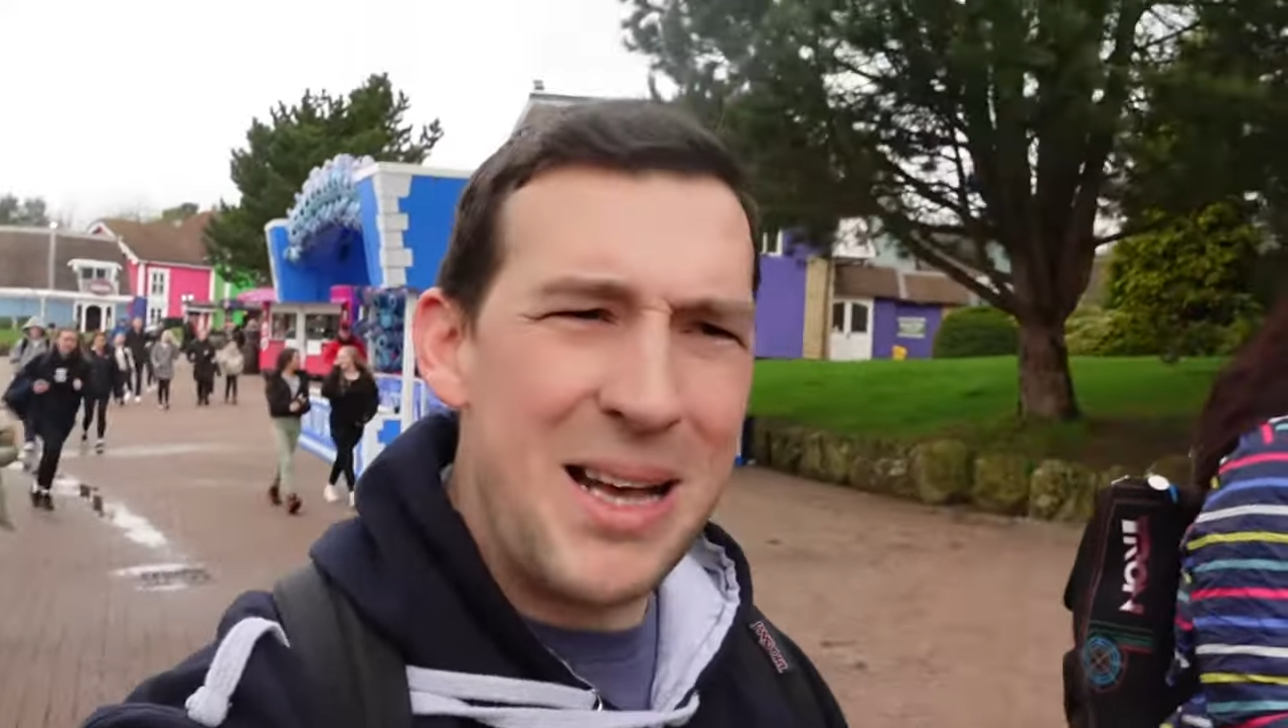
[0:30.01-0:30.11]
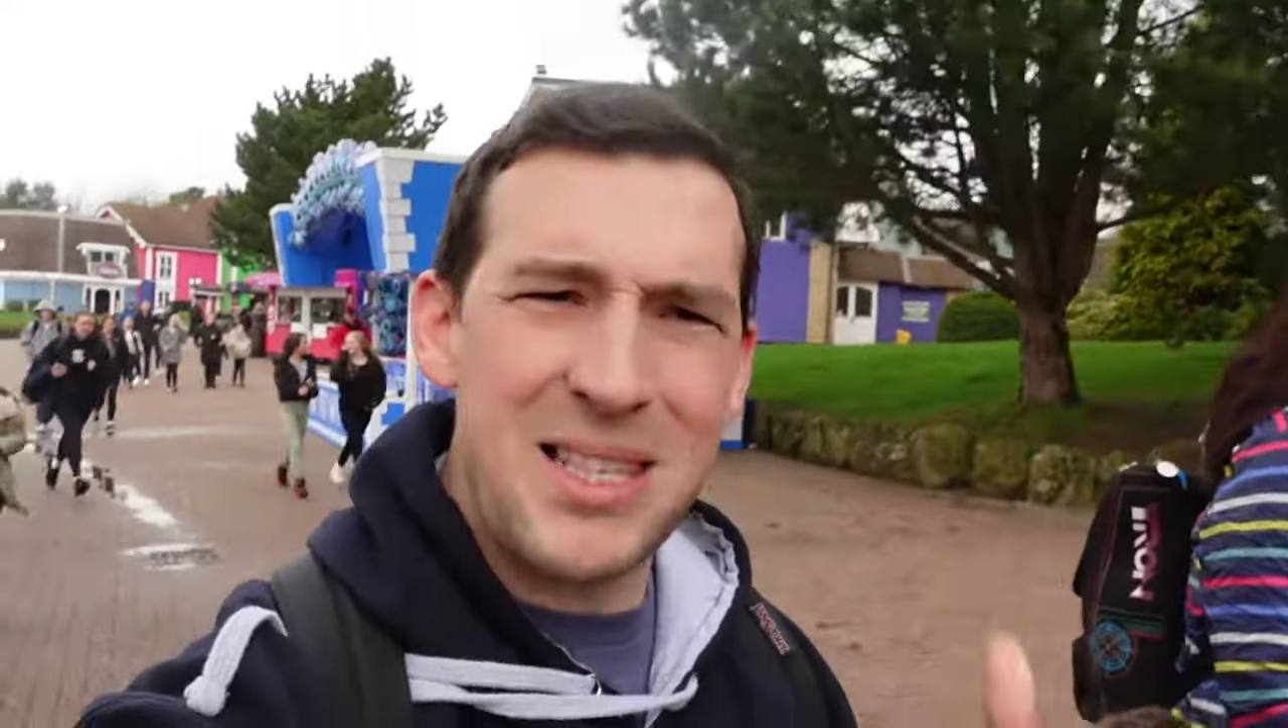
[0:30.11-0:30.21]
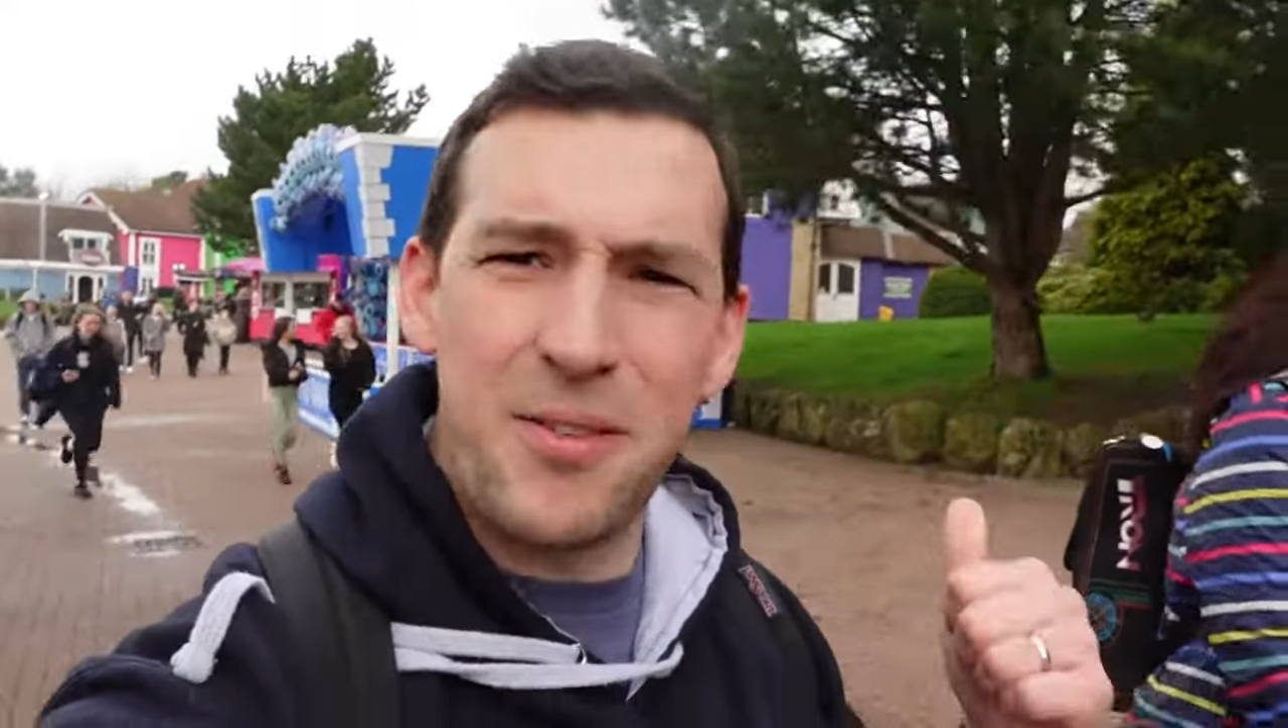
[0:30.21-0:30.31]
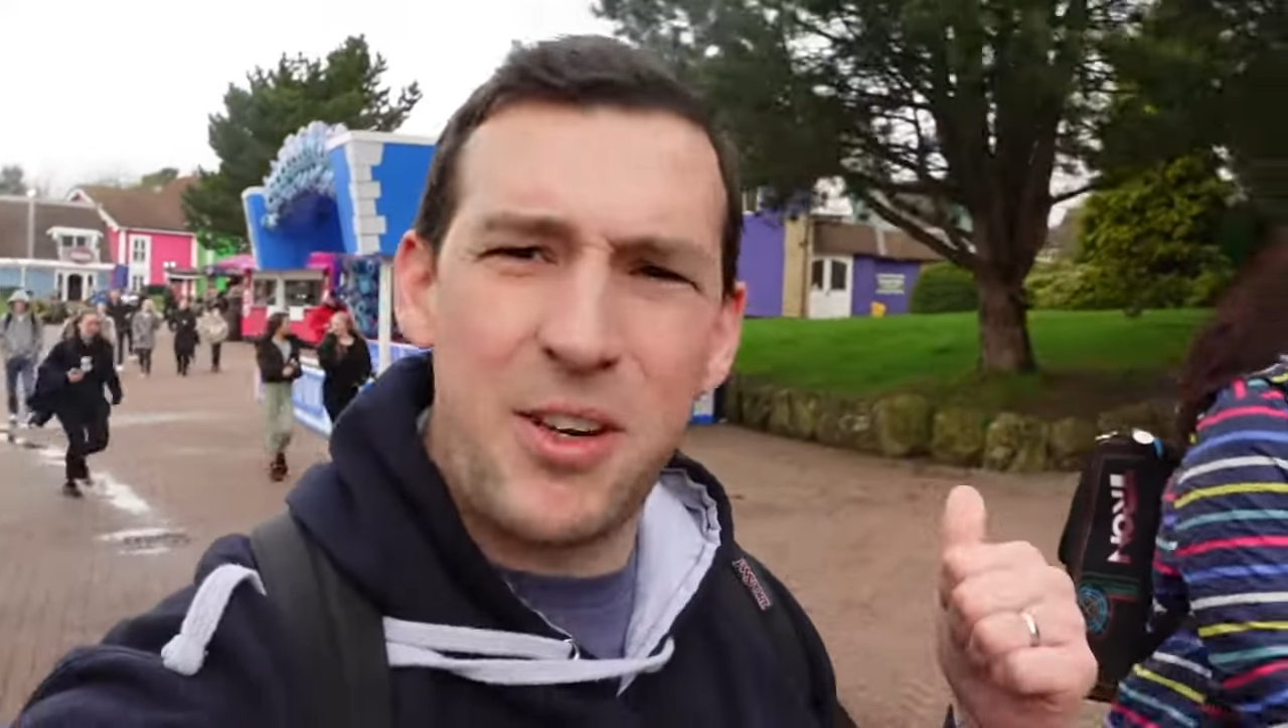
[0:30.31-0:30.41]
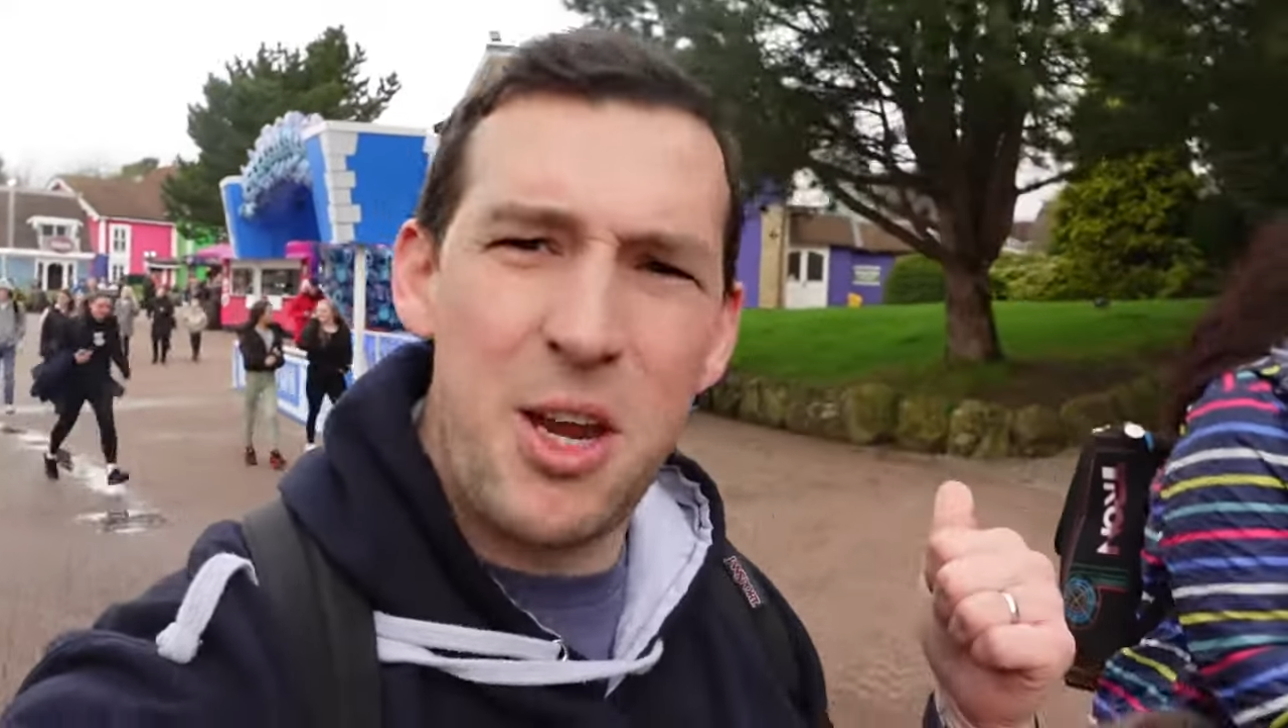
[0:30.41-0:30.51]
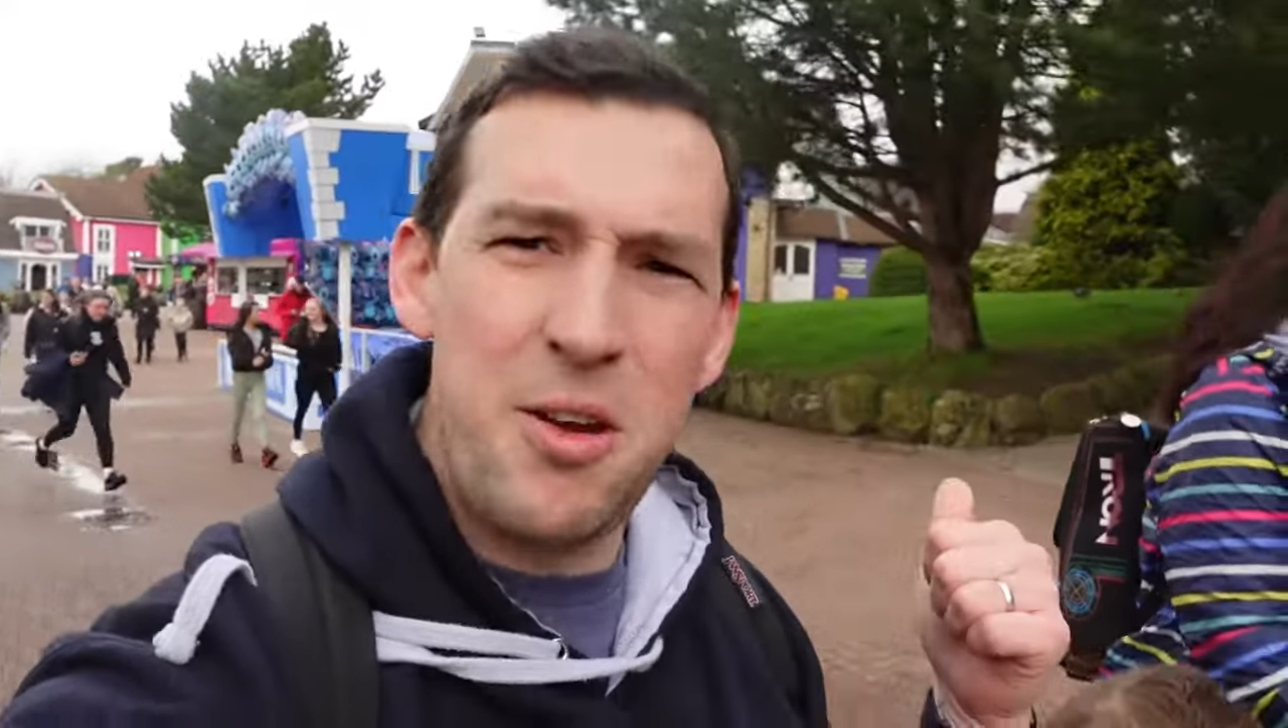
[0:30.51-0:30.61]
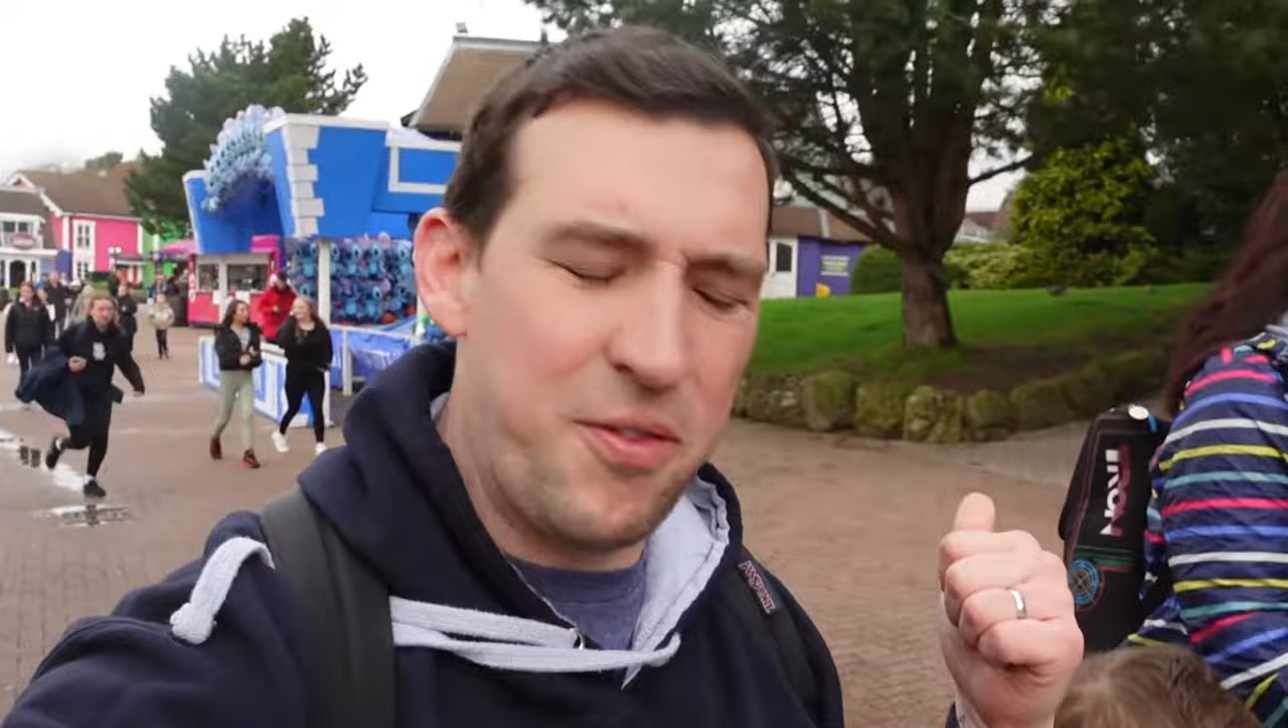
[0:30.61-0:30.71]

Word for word: massive queue